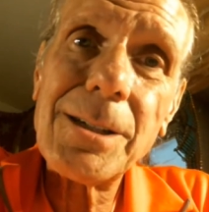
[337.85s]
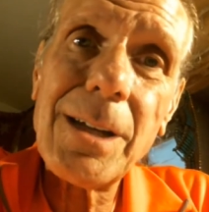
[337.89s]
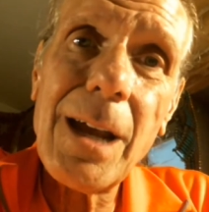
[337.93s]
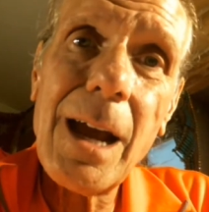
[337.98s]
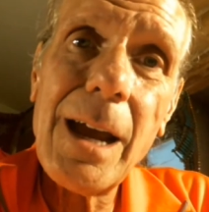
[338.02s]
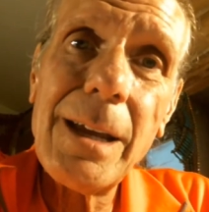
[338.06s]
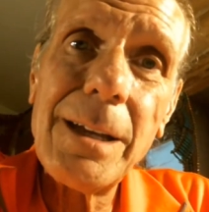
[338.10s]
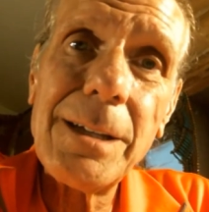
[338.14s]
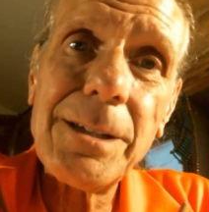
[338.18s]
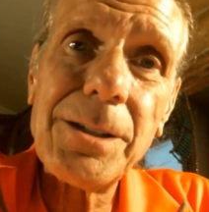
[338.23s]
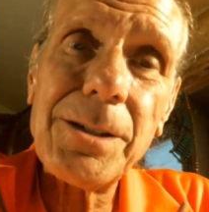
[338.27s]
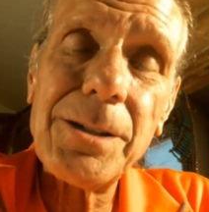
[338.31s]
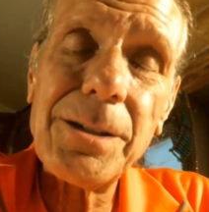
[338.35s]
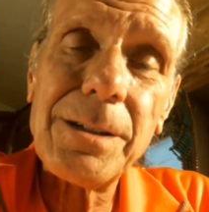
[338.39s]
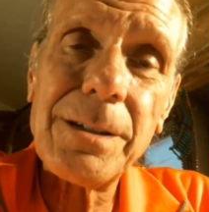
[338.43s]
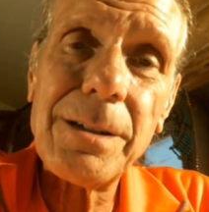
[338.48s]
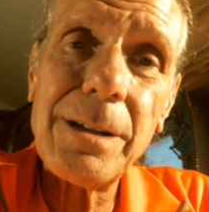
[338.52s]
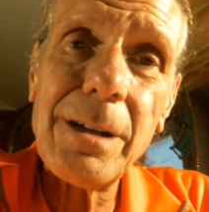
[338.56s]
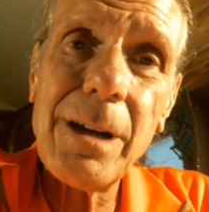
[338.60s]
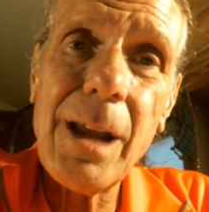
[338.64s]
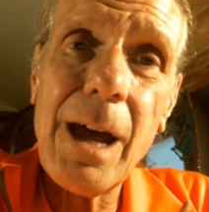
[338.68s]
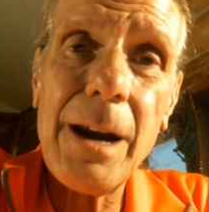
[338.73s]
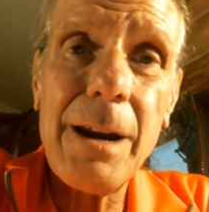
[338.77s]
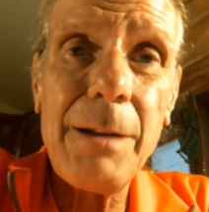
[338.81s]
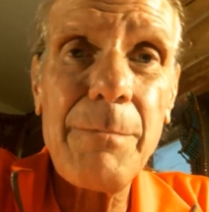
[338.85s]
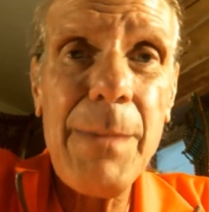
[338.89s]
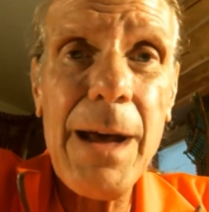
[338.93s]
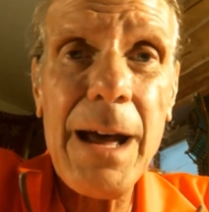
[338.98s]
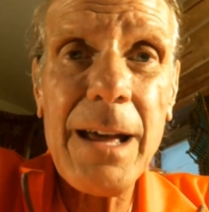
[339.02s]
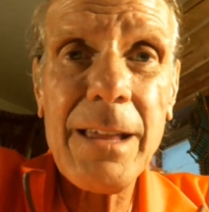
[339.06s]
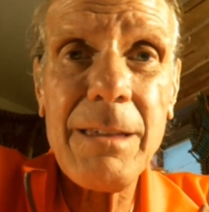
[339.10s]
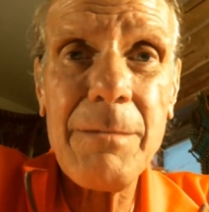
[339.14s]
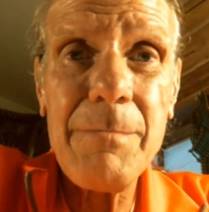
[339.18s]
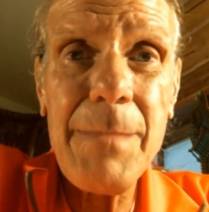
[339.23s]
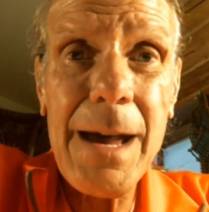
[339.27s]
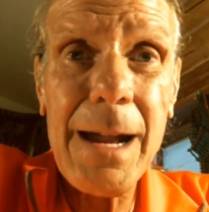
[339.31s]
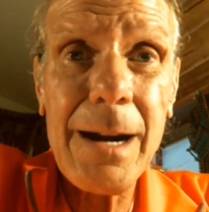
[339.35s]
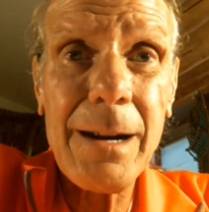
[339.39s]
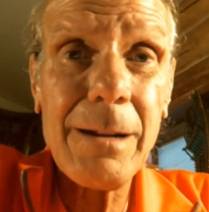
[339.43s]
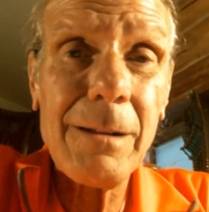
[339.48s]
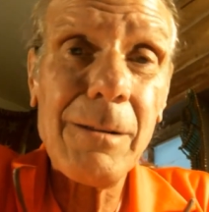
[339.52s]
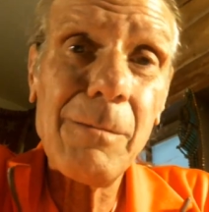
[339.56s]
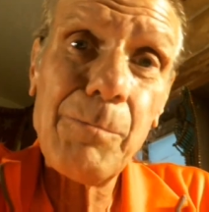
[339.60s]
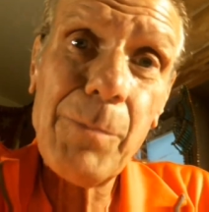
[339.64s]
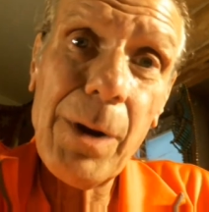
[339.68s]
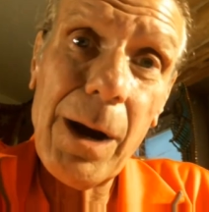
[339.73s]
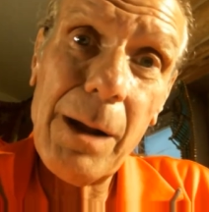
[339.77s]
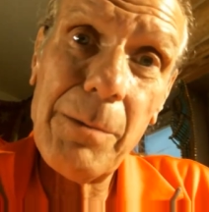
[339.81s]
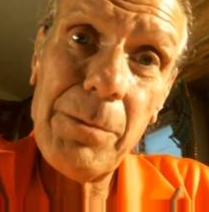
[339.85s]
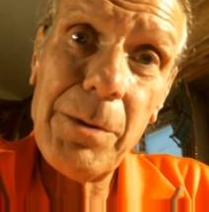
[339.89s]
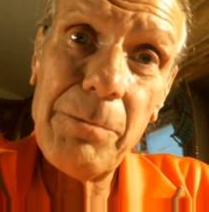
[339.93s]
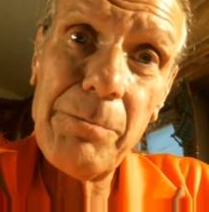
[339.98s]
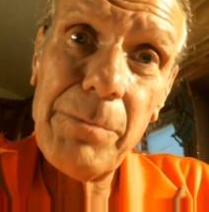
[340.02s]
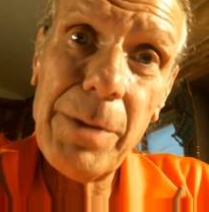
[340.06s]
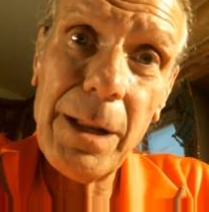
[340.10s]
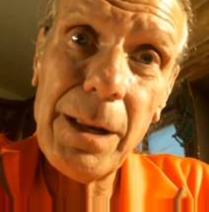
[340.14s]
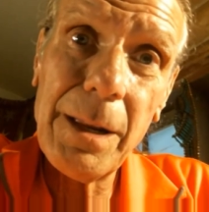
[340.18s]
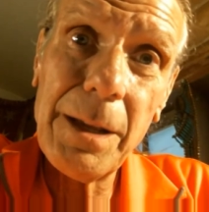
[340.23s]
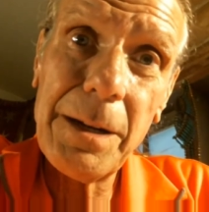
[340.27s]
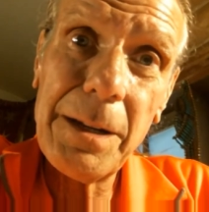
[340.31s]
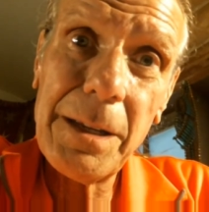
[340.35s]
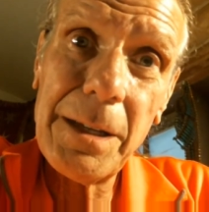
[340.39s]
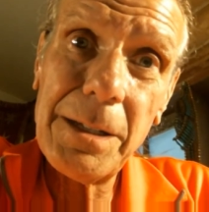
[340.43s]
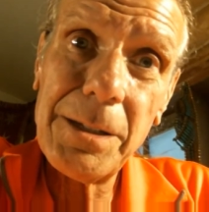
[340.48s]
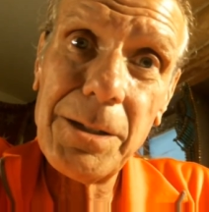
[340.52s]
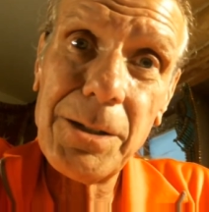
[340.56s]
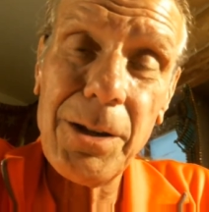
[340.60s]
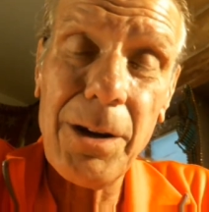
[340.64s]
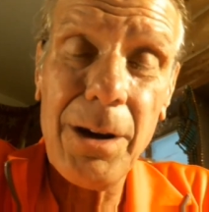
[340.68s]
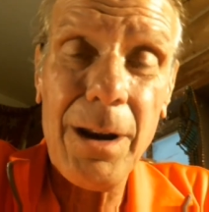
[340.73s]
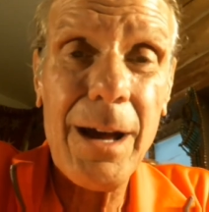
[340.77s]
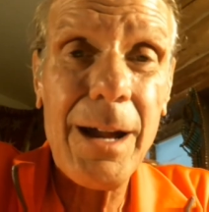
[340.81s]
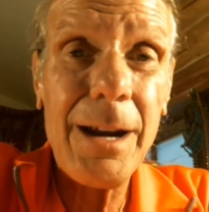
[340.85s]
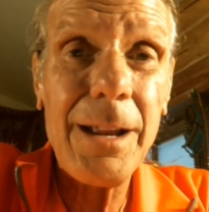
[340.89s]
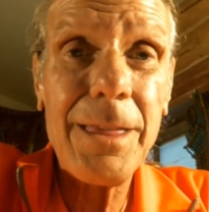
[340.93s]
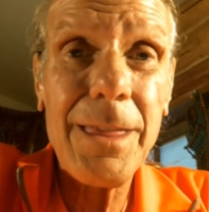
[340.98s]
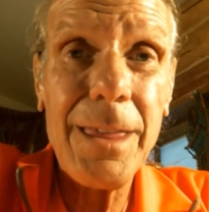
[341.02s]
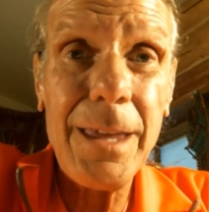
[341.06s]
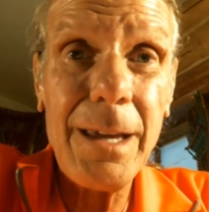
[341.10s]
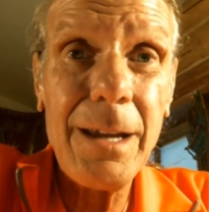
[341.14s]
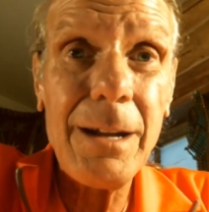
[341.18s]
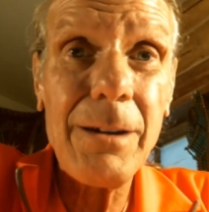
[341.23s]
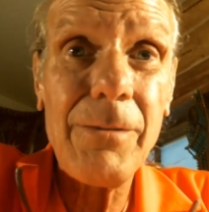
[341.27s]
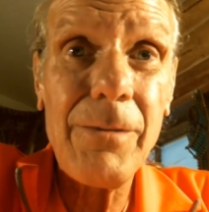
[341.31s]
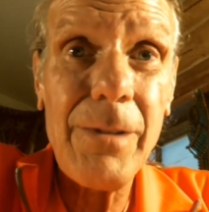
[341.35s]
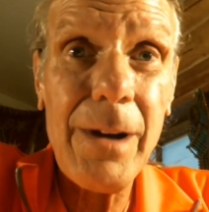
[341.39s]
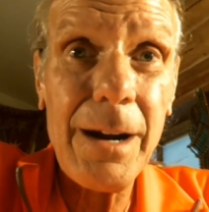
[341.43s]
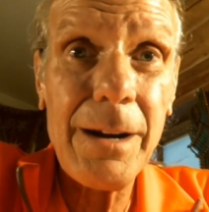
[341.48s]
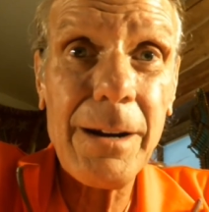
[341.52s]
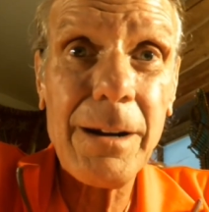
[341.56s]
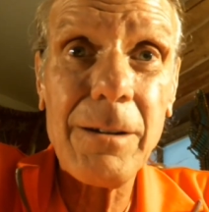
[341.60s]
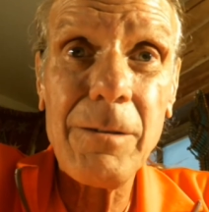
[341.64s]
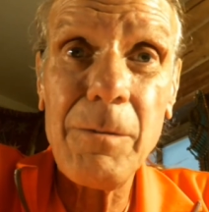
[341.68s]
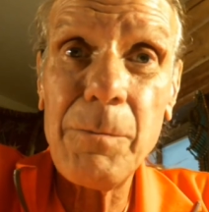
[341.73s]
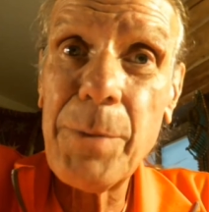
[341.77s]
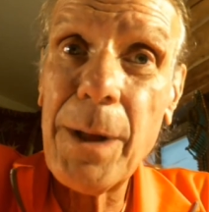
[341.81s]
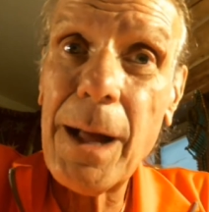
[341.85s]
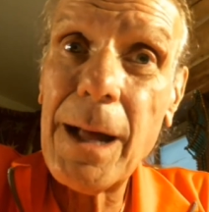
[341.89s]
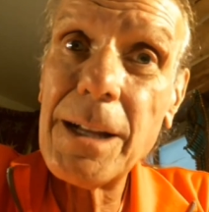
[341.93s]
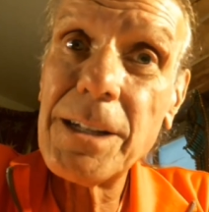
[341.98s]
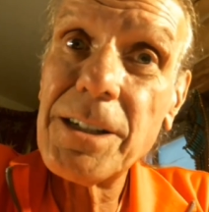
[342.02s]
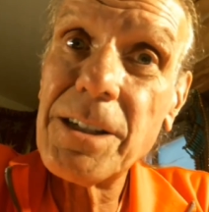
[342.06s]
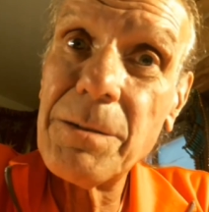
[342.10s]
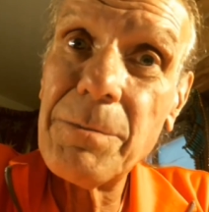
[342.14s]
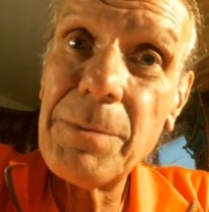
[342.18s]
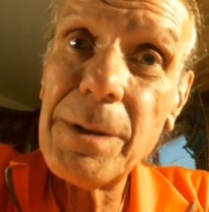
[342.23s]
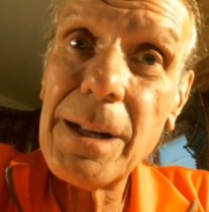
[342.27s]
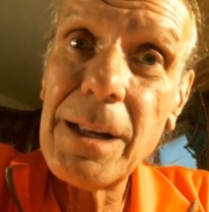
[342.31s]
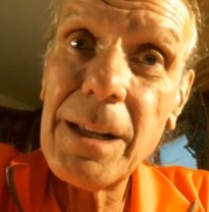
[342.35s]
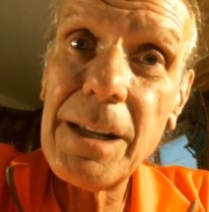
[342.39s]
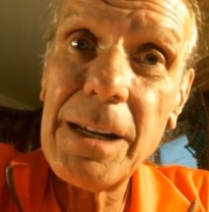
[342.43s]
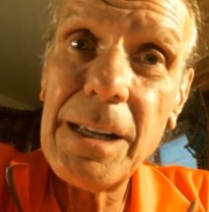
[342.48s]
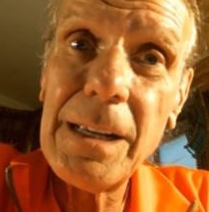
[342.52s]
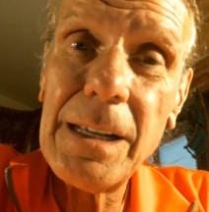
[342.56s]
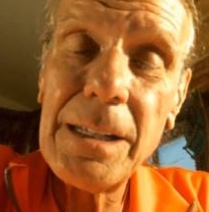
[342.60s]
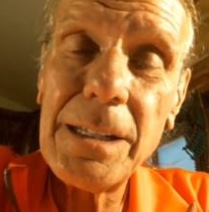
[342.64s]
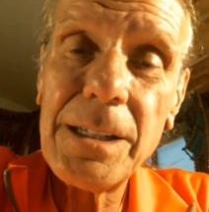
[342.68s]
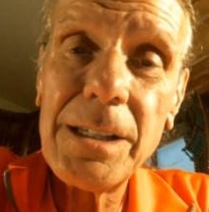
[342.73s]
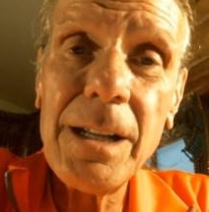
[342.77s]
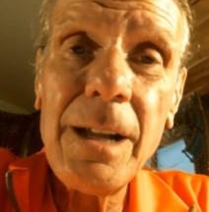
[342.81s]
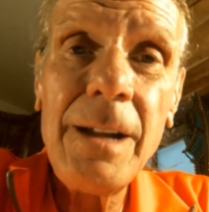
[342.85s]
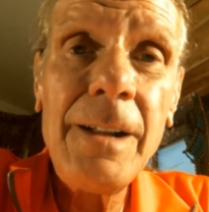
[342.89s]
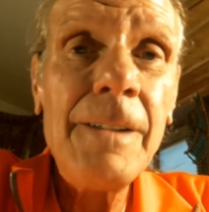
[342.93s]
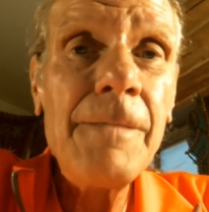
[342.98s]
Science is a lot of mathematical probabilities, a lot of theoretical possibilities,